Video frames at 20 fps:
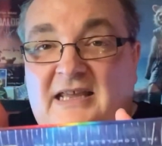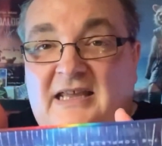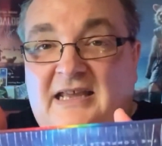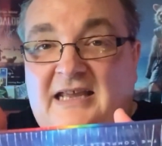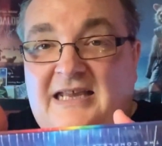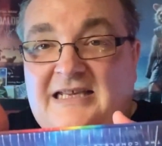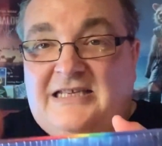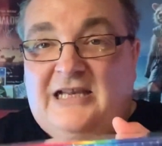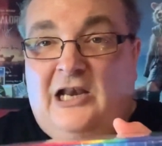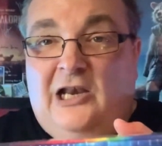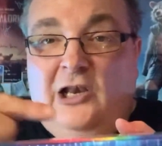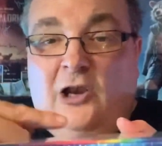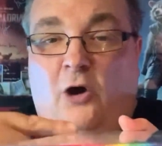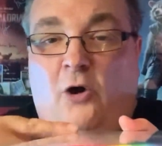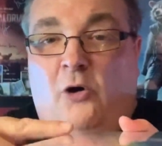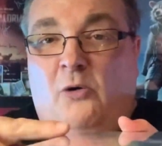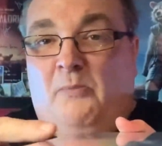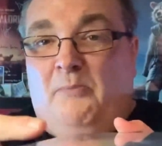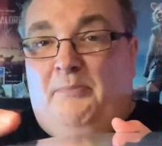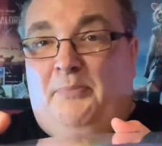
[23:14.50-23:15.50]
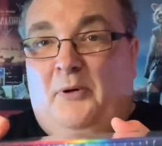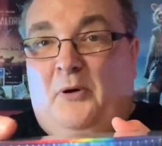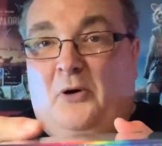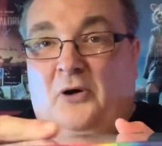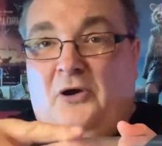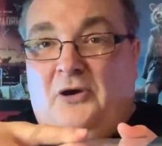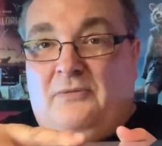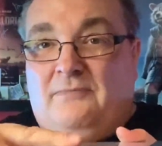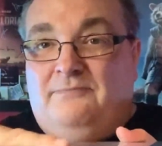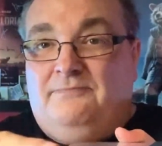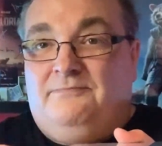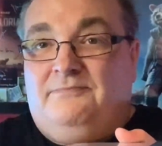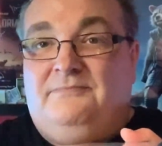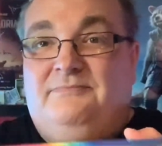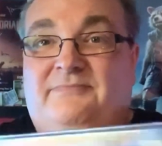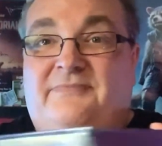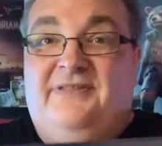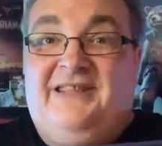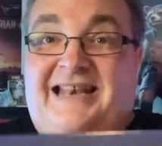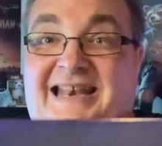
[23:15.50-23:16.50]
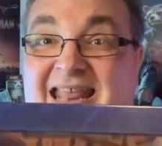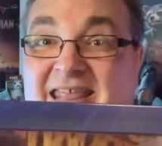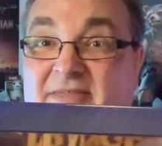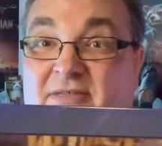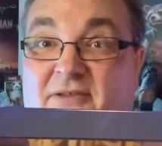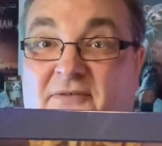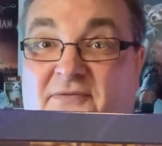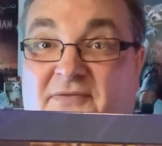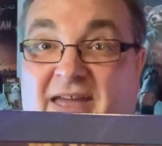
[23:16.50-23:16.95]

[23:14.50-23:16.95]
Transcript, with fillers: It's a long book, the length of